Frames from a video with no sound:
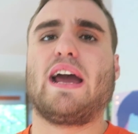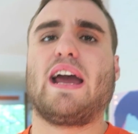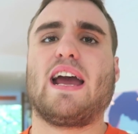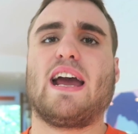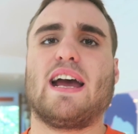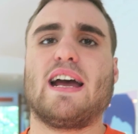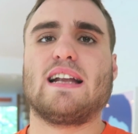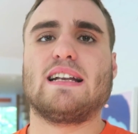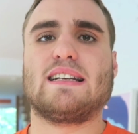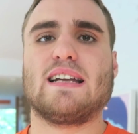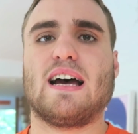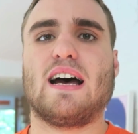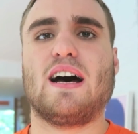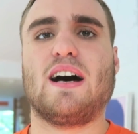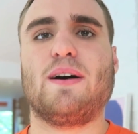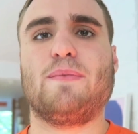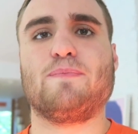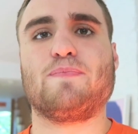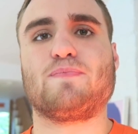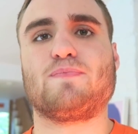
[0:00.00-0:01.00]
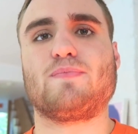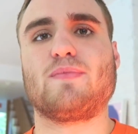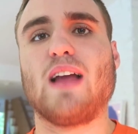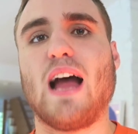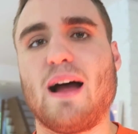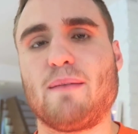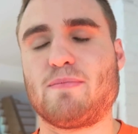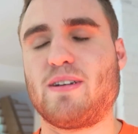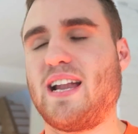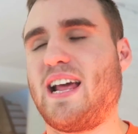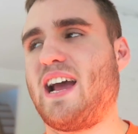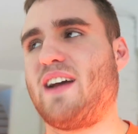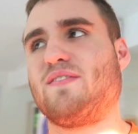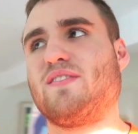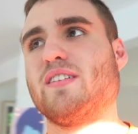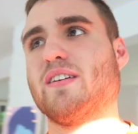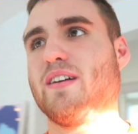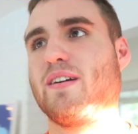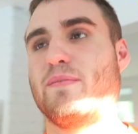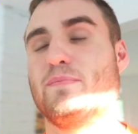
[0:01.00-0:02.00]
and um, I'm gonna
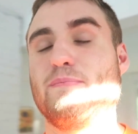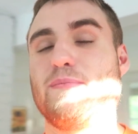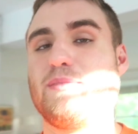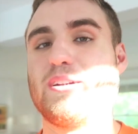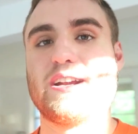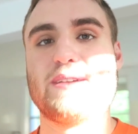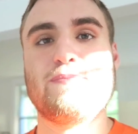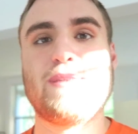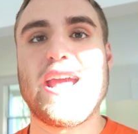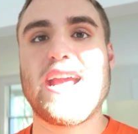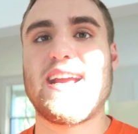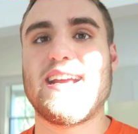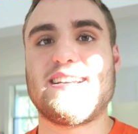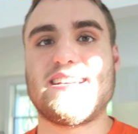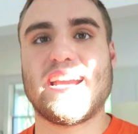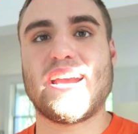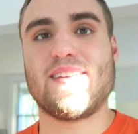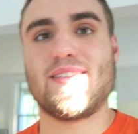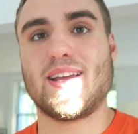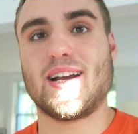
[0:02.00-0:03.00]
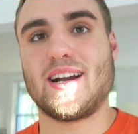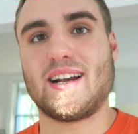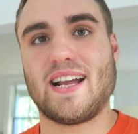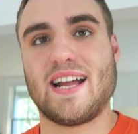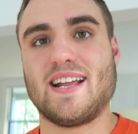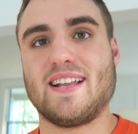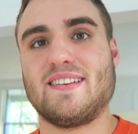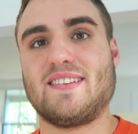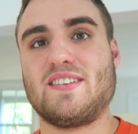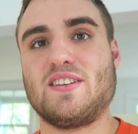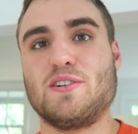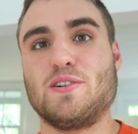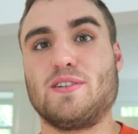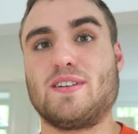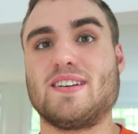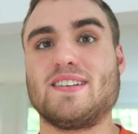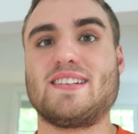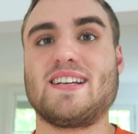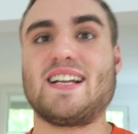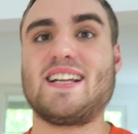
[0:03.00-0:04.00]
have to make it down there again soon
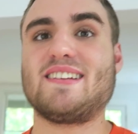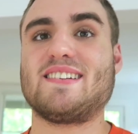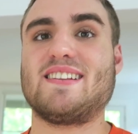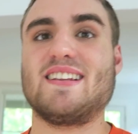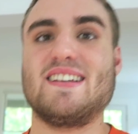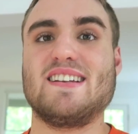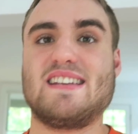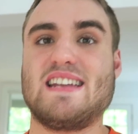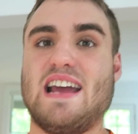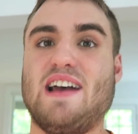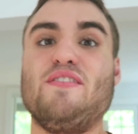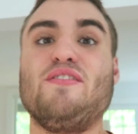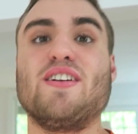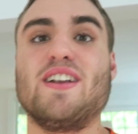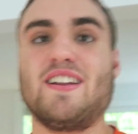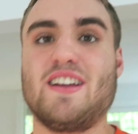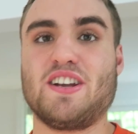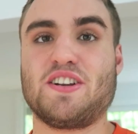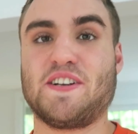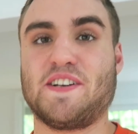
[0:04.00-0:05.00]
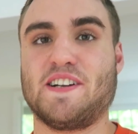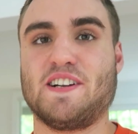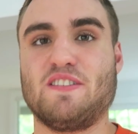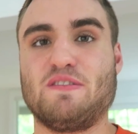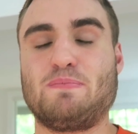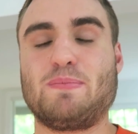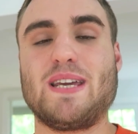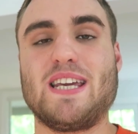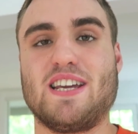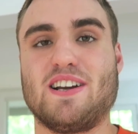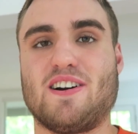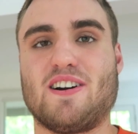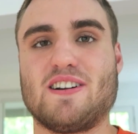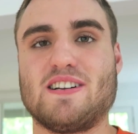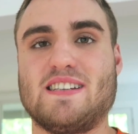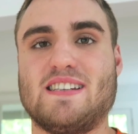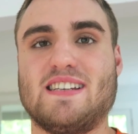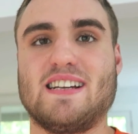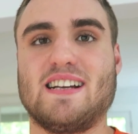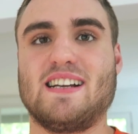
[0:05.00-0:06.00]
because it is the definition of
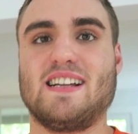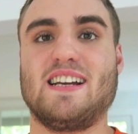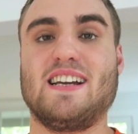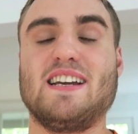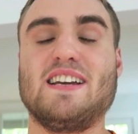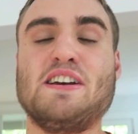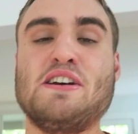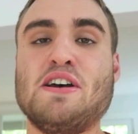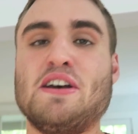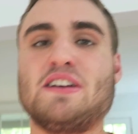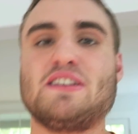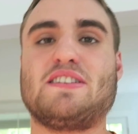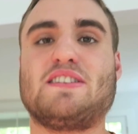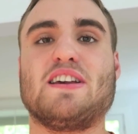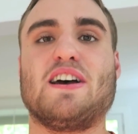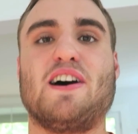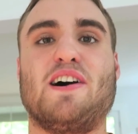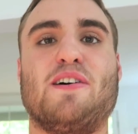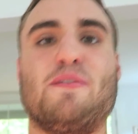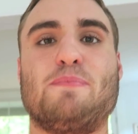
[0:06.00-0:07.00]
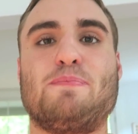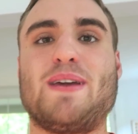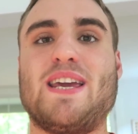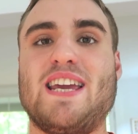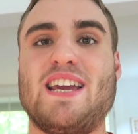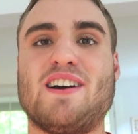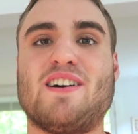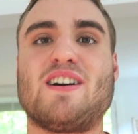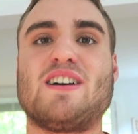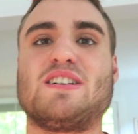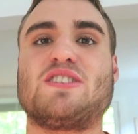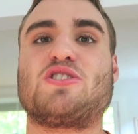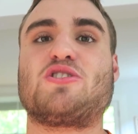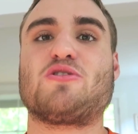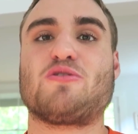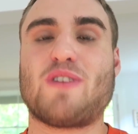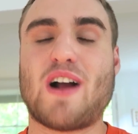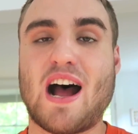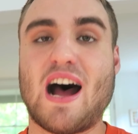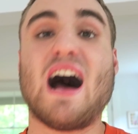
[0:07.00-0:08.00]
PR city. So PRs
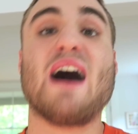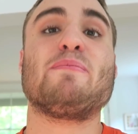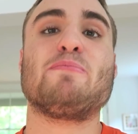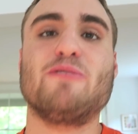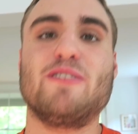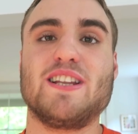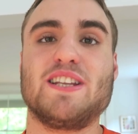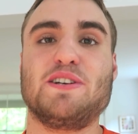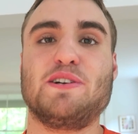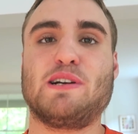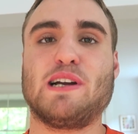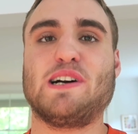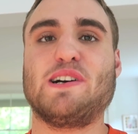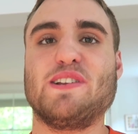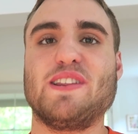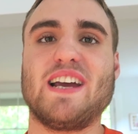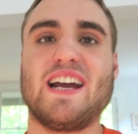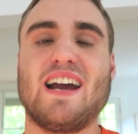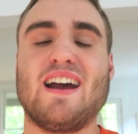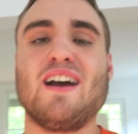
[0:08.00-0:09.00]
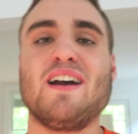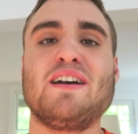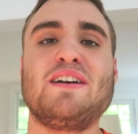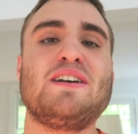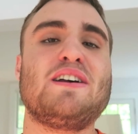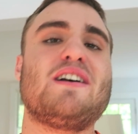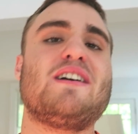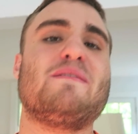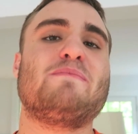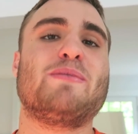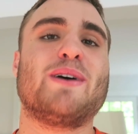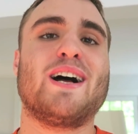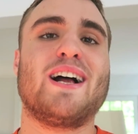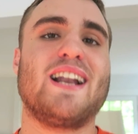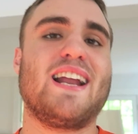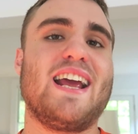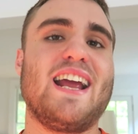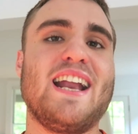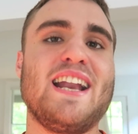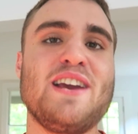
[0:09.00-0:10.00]
drop when you go there.
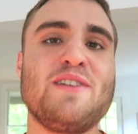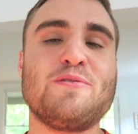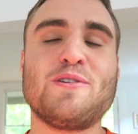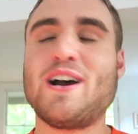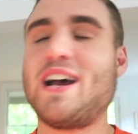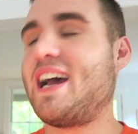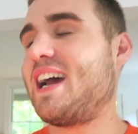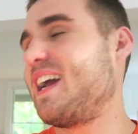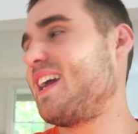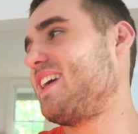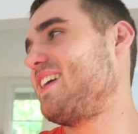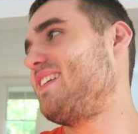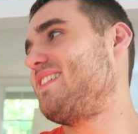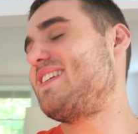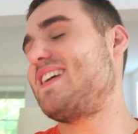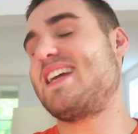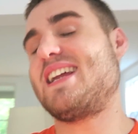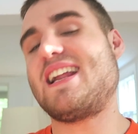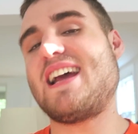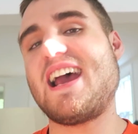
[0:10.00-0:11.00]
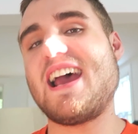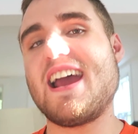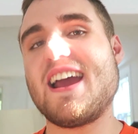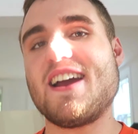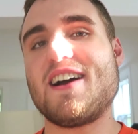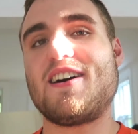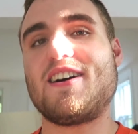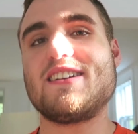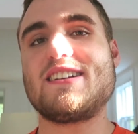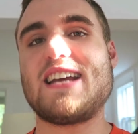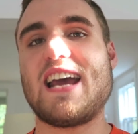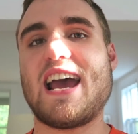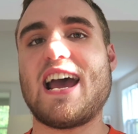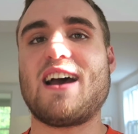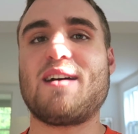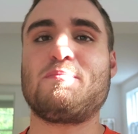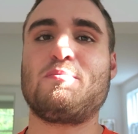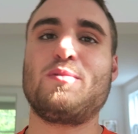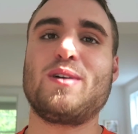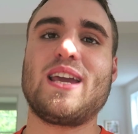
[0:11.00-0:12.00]
But anyway, today on
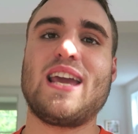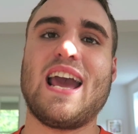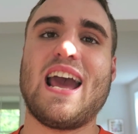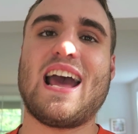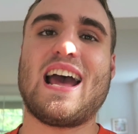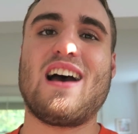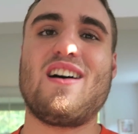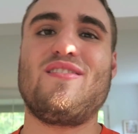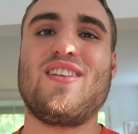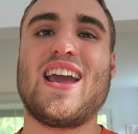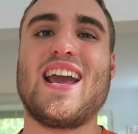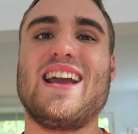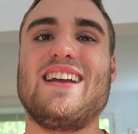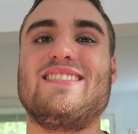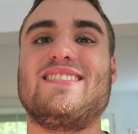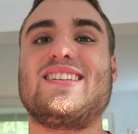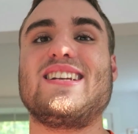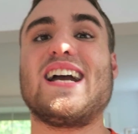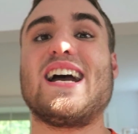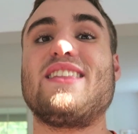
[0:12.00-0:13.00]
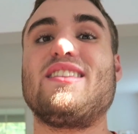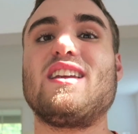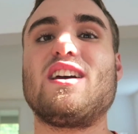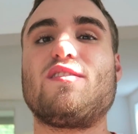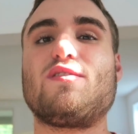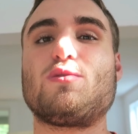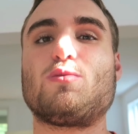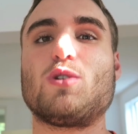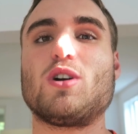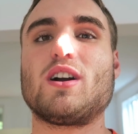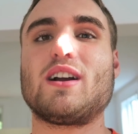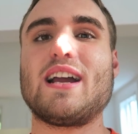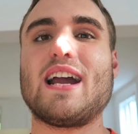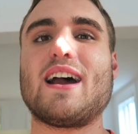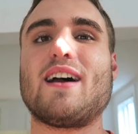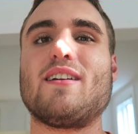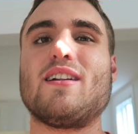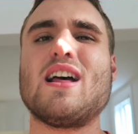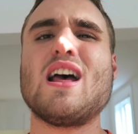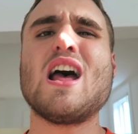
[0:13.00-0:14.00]
tap we have a deadlift
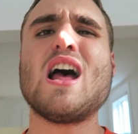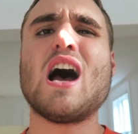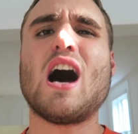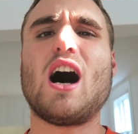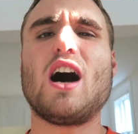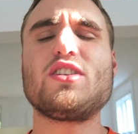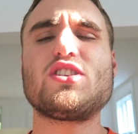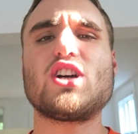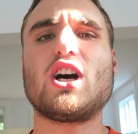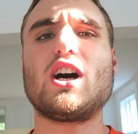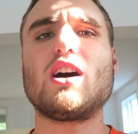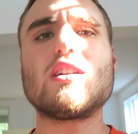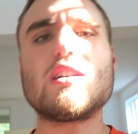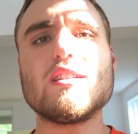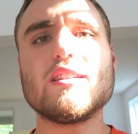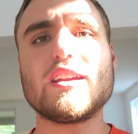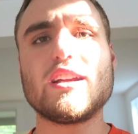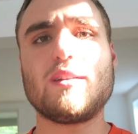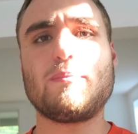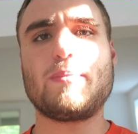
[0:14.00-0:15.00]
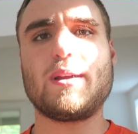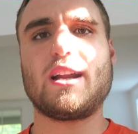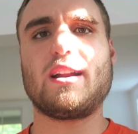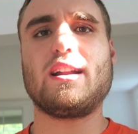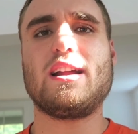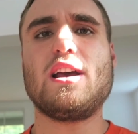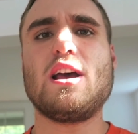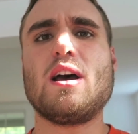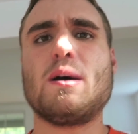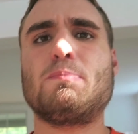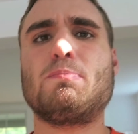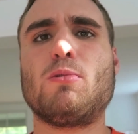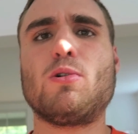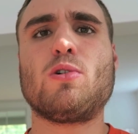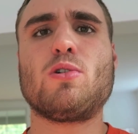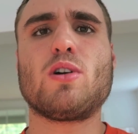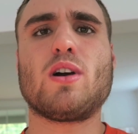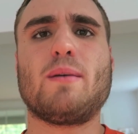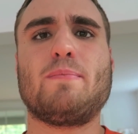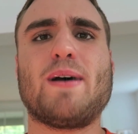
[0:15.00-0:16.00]
workout. I'll talk a little bit
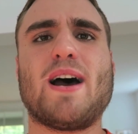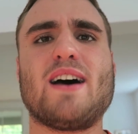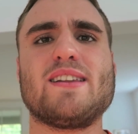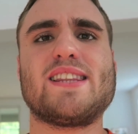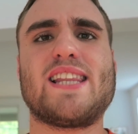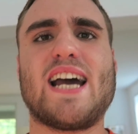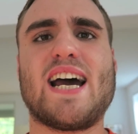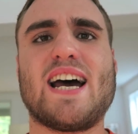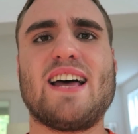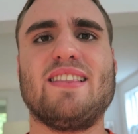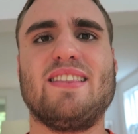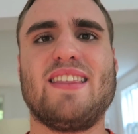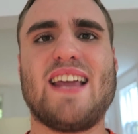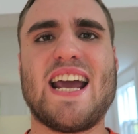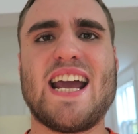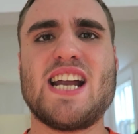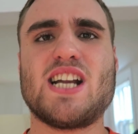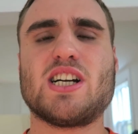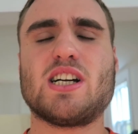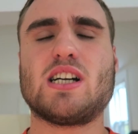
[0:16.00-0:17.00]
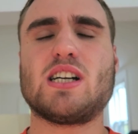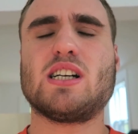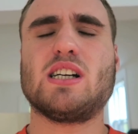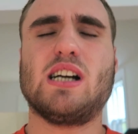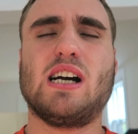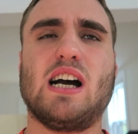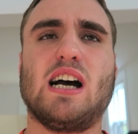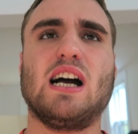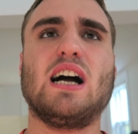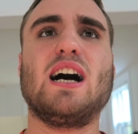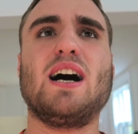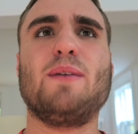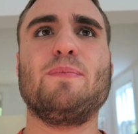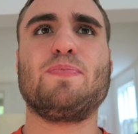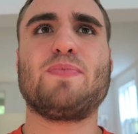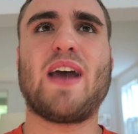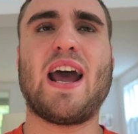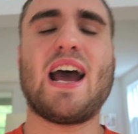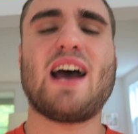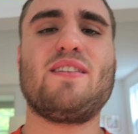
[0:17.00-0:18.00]
more about that later.
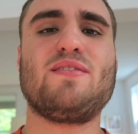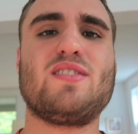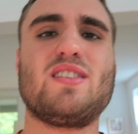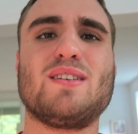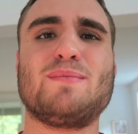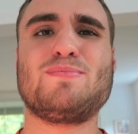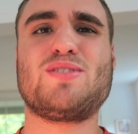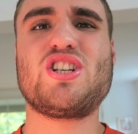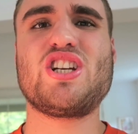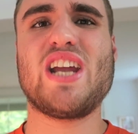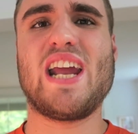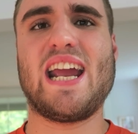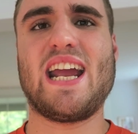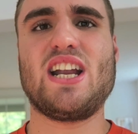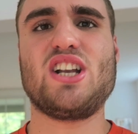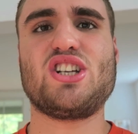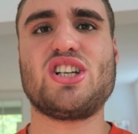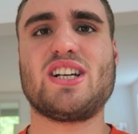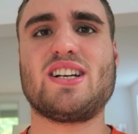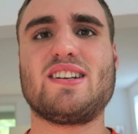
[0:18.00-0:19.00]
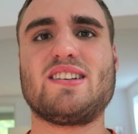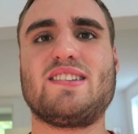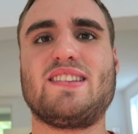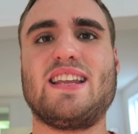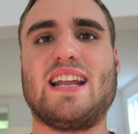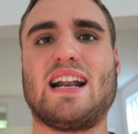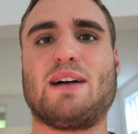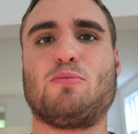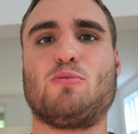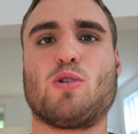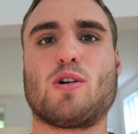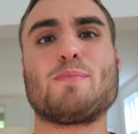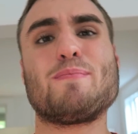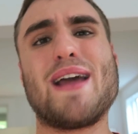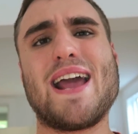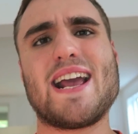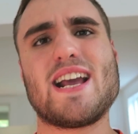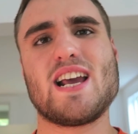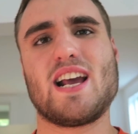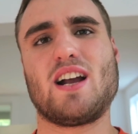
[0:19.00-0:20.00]
Um, have some changes that we're
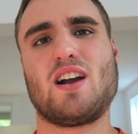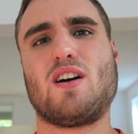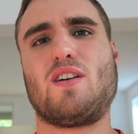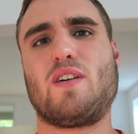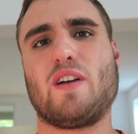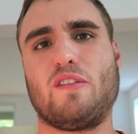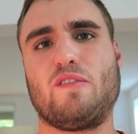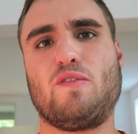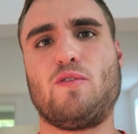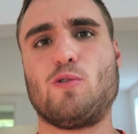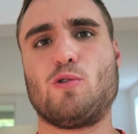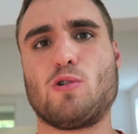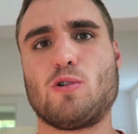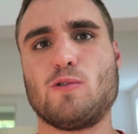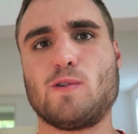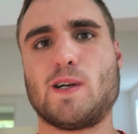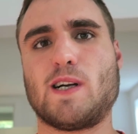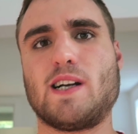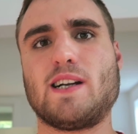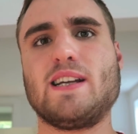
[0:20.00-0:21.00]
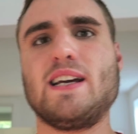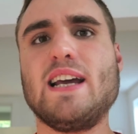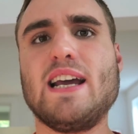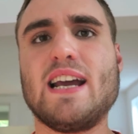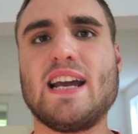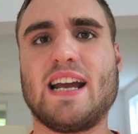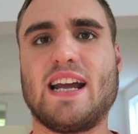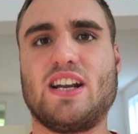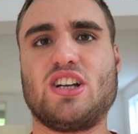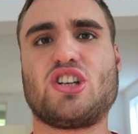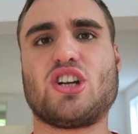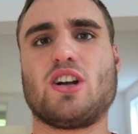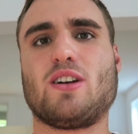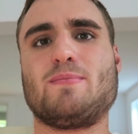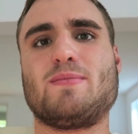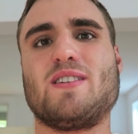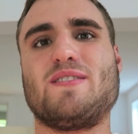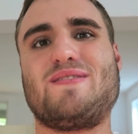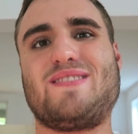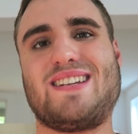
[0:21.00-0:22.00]
making going forward in
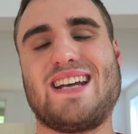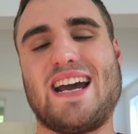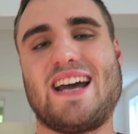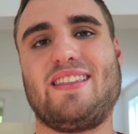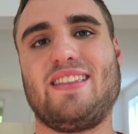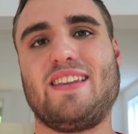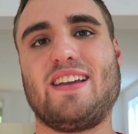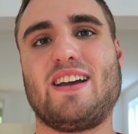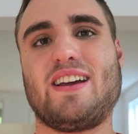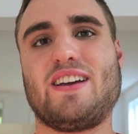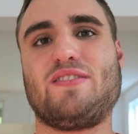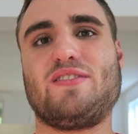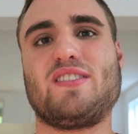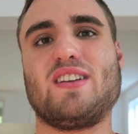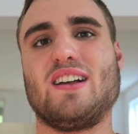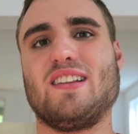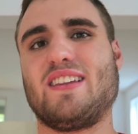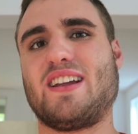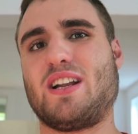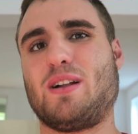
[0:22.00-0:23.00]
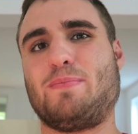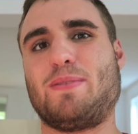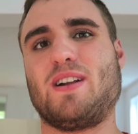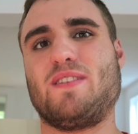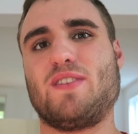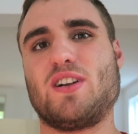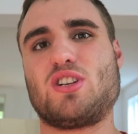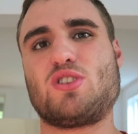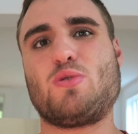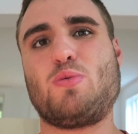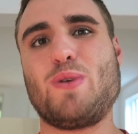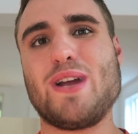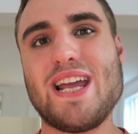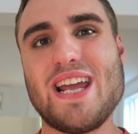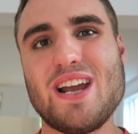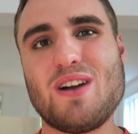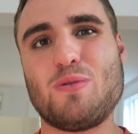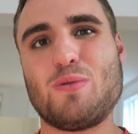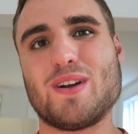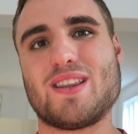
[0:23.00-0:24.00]
terms of deadlifts, a little bit of a
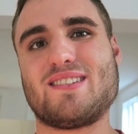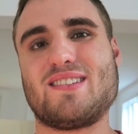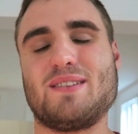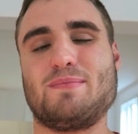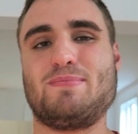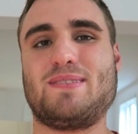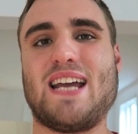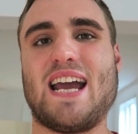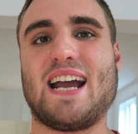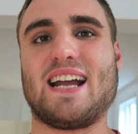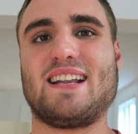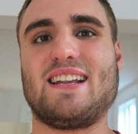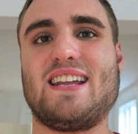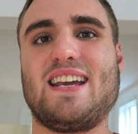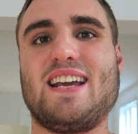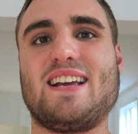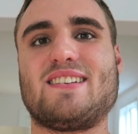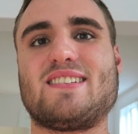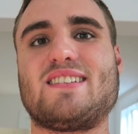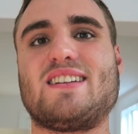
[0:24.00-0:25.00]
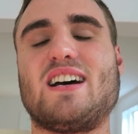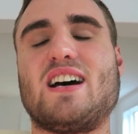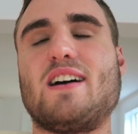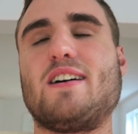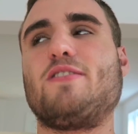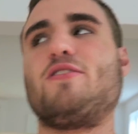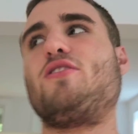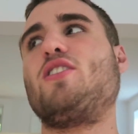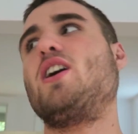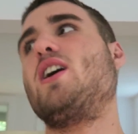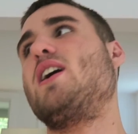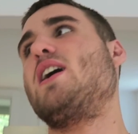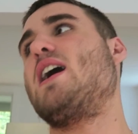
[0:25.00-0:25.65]
tweak with some technique stuff.